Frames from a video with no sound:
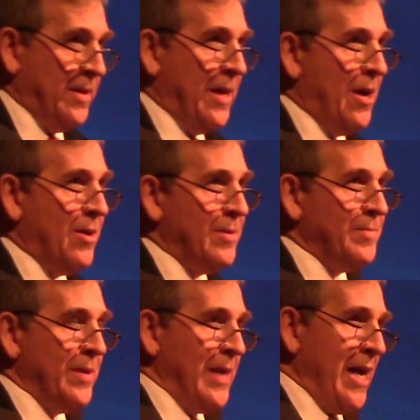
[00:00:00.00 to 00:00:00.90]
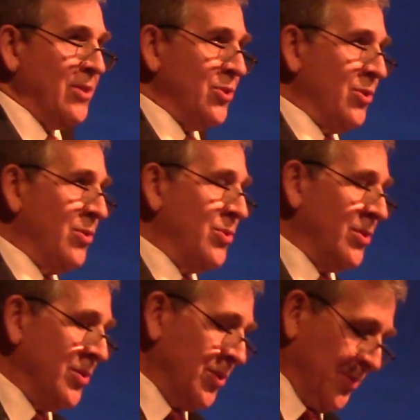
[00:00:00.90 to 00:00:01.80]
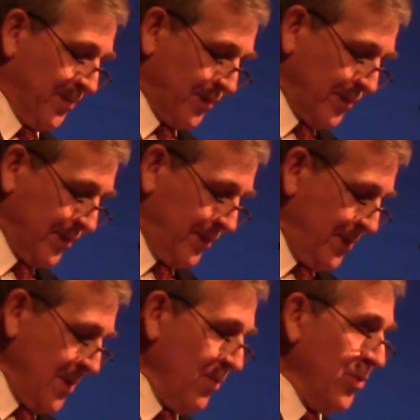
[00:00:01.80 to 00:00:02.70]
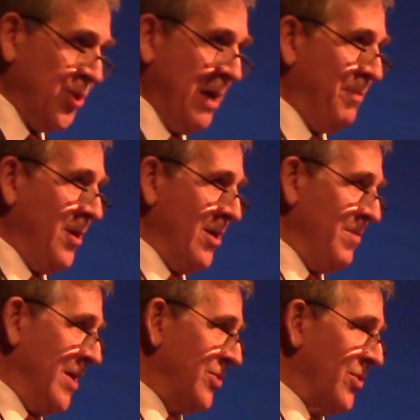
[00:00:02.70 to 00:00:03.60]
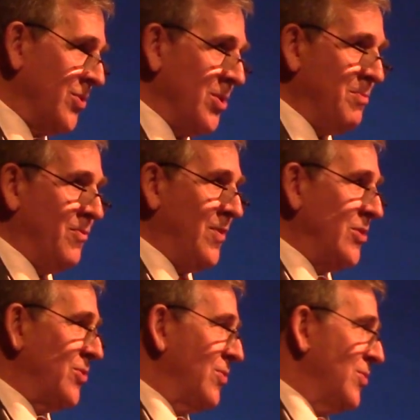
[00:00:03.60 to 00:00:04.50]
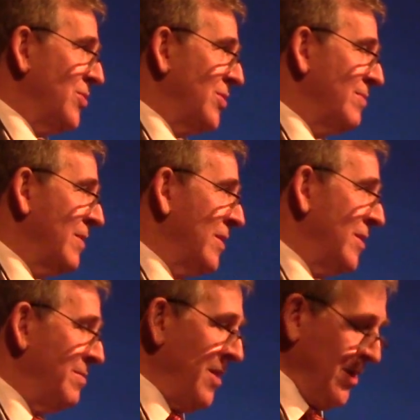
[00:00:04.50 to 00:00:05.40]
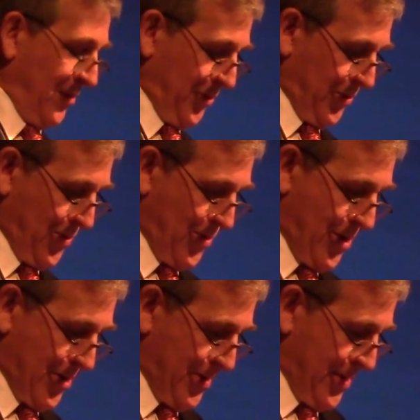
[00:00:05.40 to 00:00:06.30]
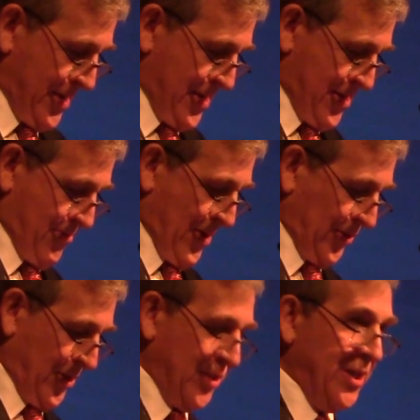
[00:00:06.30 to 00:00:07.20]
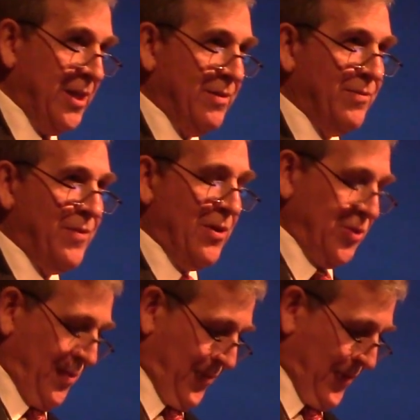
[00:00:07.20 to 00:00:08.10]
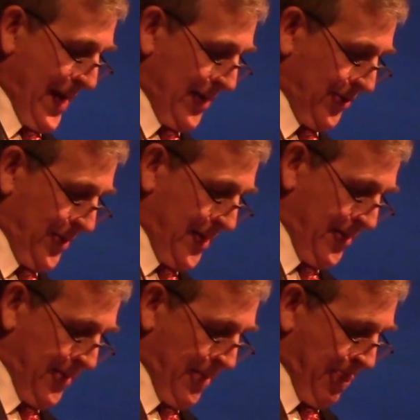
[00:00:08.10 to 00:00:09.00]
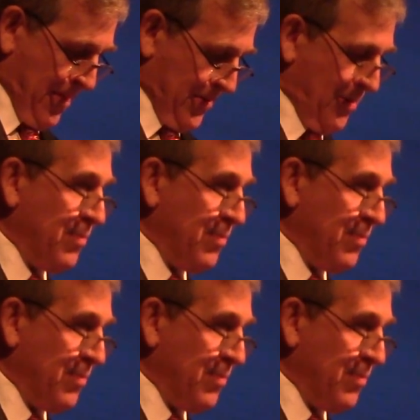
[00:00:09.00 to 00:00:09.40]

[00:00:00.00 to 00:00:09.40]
Now, as surgeons, we're shaped by our mentors, our professors in medical school, our residency and fellowship faculty, our